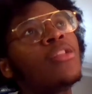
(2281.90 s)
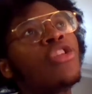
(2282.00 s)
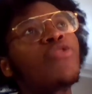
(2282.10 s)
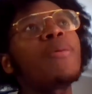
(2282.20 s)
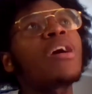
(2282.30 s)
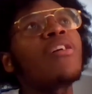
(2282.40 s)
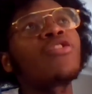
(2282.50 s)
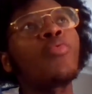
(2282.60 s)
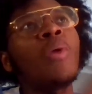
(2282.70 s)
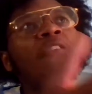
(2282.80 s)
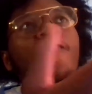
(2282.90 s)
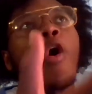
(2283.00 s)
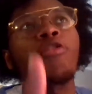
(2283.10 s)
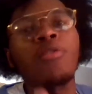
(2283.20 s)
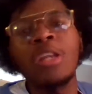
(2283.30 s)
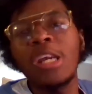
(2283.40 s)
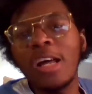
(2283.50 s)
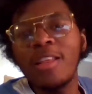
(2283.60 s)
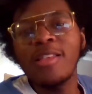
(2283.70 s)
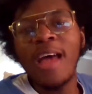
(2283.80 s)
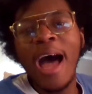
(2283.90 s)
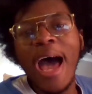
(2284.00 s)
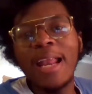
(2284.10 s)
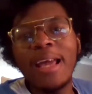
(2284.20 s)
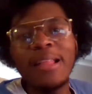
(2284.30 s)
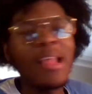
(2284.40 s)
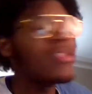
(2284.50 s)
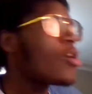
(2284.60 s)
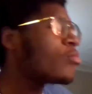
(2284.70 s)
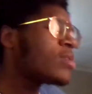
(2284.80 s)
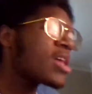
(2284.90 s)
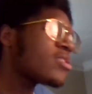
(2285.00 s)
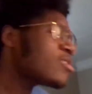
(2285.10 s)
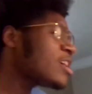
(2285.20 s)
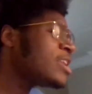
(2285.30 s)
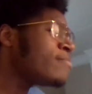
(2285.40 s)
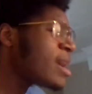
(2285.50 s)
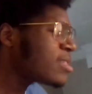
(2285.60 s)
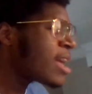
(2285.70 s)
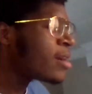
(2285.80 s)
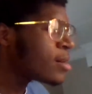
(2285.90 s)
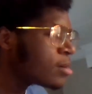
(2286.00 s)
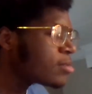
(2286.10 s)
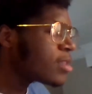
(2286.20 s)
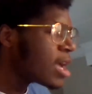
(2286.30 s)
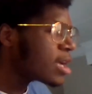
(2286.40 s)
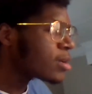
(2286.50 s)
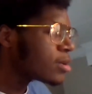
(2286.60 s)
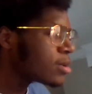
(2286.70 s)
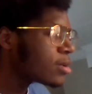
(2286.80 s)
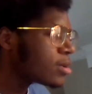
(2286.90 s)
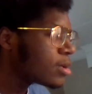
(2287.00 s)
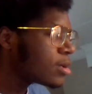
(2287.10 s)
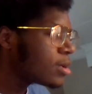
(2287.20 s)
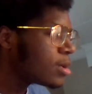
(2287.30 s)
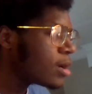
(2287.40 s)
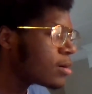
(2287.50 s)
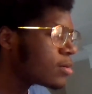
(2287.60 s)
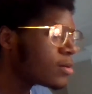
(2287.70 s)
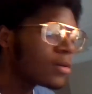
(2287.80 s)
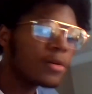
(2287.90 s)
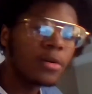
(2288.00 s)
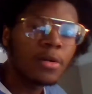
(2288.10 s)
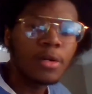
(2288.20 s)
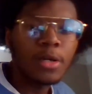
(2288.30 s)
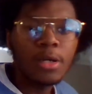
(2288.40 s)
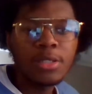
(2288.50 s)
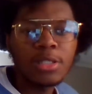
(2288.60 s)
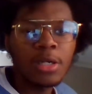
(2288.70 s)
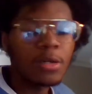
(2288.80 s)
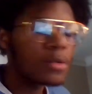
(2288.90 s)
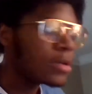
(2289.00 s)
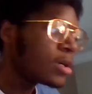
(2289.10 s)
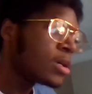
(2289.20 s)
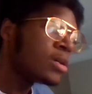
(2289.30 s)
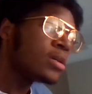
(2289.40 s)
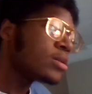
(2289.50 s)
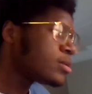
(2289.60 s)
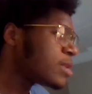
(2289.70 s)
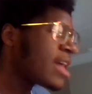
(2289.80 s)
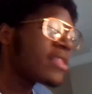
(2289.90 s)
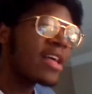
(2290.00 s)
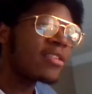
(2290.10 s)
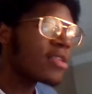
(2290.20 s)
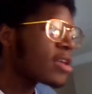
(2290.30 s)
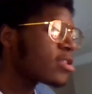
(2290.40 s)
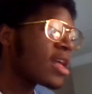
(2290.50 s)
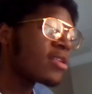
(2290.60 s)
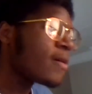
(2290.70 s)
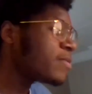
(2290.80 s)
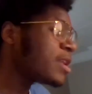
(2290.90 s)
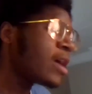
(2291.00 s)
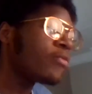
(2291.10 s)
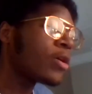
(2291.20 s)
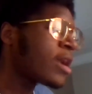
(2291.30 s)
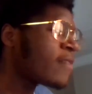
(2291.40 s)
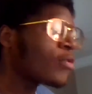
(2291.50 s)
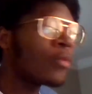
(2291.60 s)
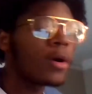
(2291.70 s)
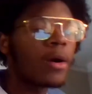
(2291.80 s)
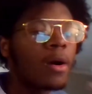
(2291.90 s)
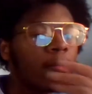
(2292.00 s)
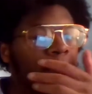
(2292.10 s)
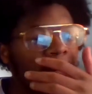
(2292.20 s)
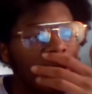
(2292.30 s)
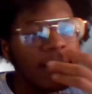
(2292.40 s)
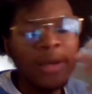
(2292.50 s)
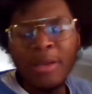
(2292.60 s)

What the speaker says: just because the weight falls on the other side, that don't necessarily make that a good thing, you know? So, that's something that we're going to have to work on, but